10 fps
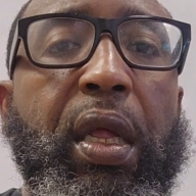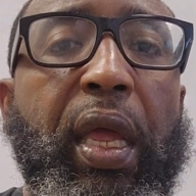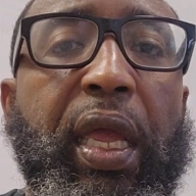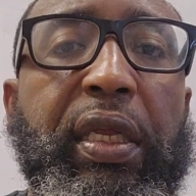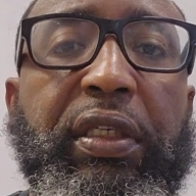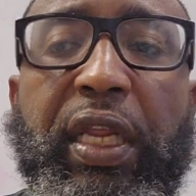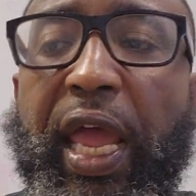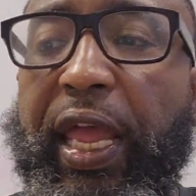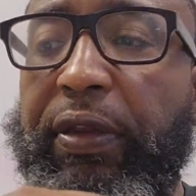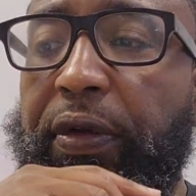And he's
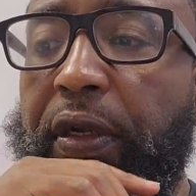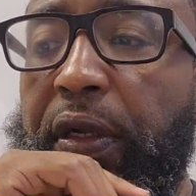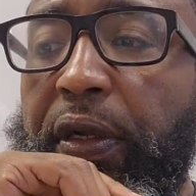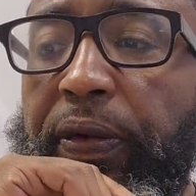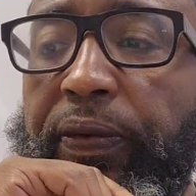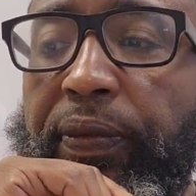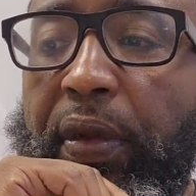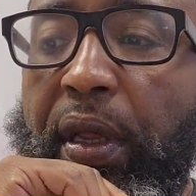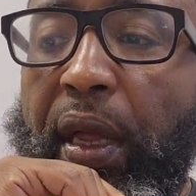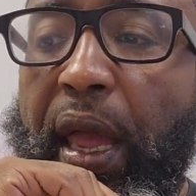saying,
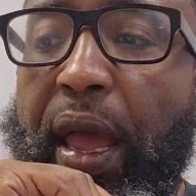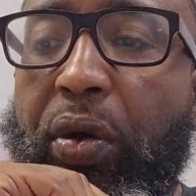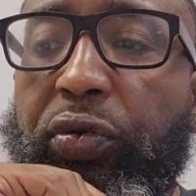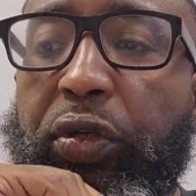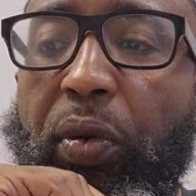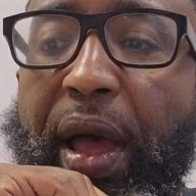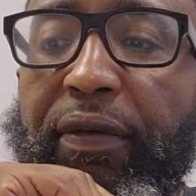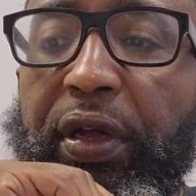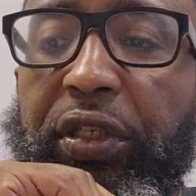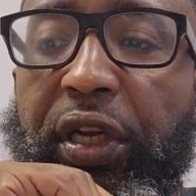and
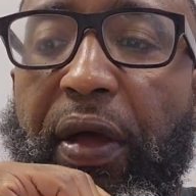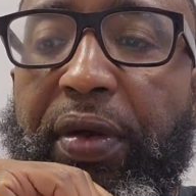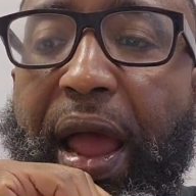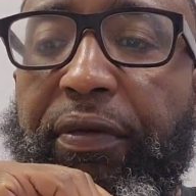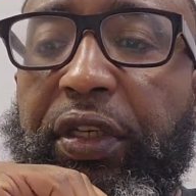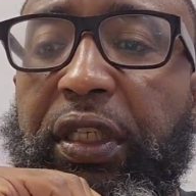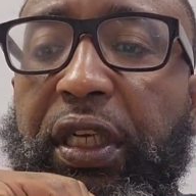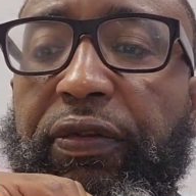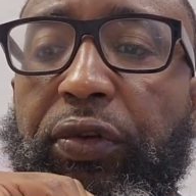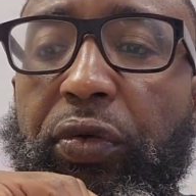whosoever shall not
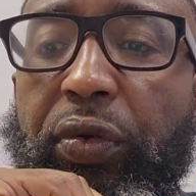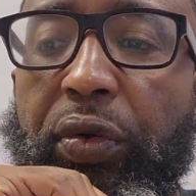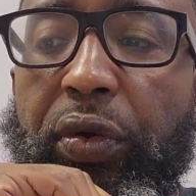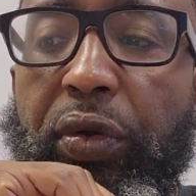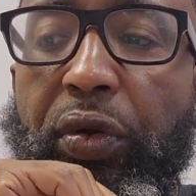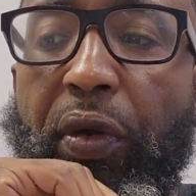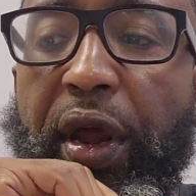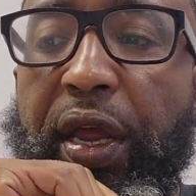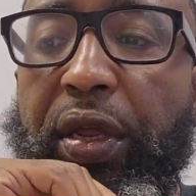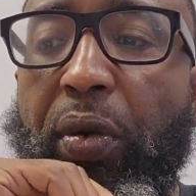receive you, nor
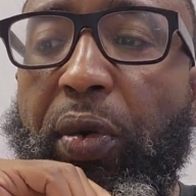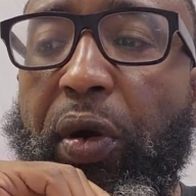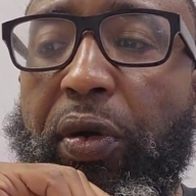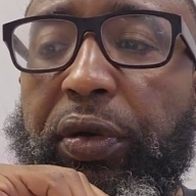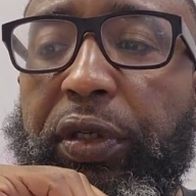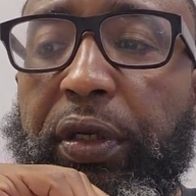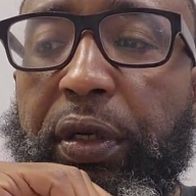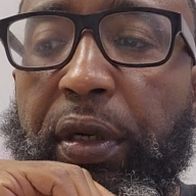hear your words,